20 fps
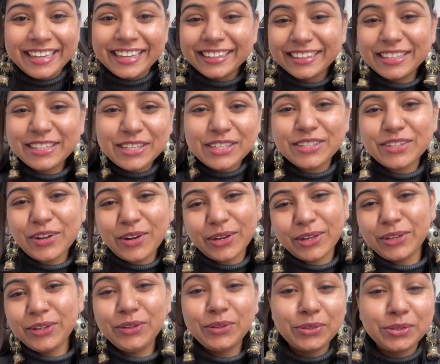This is not a
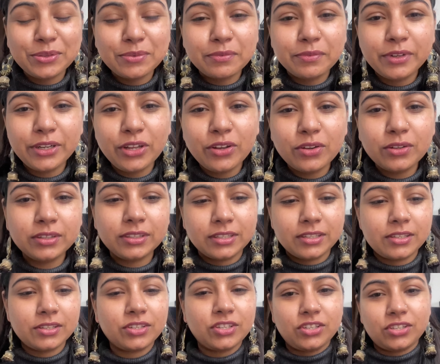YouTube video, this
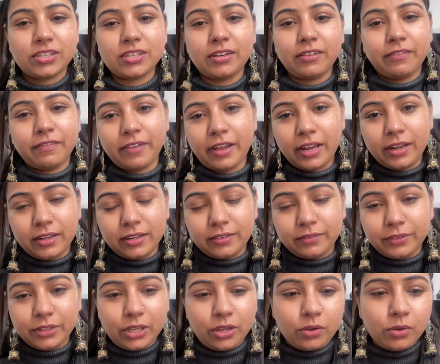is just a fun
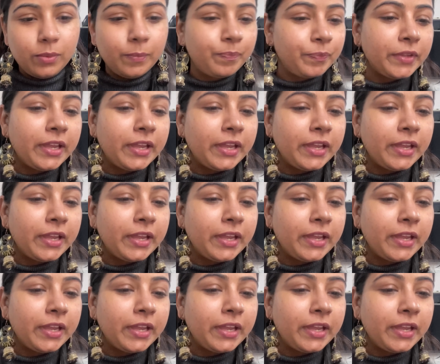video.